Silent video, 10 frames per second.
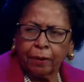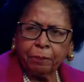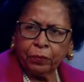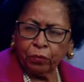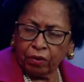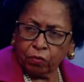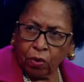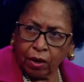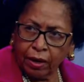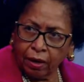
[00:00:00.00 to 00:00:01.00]
We have a,
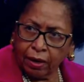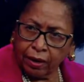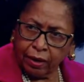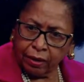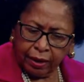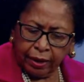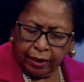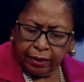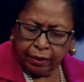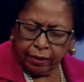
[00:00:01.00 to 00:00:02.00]
uh,
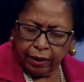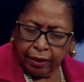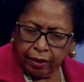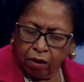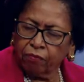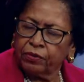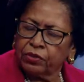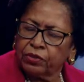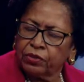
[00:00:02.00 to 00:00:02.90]
a, an office in